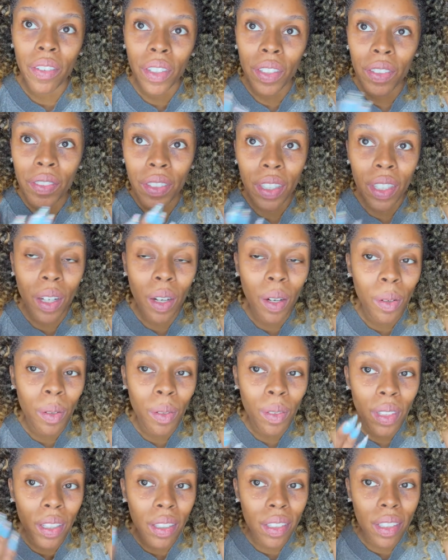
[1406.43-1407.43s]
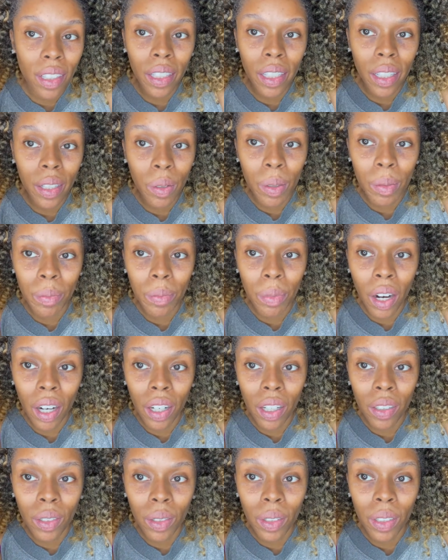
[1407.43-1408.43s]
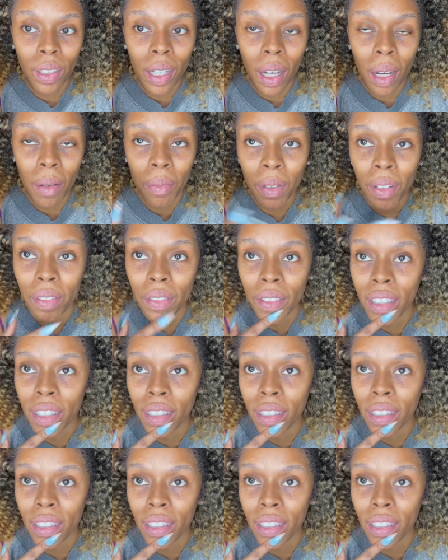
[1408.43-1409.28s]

even though there's liquid product on top of it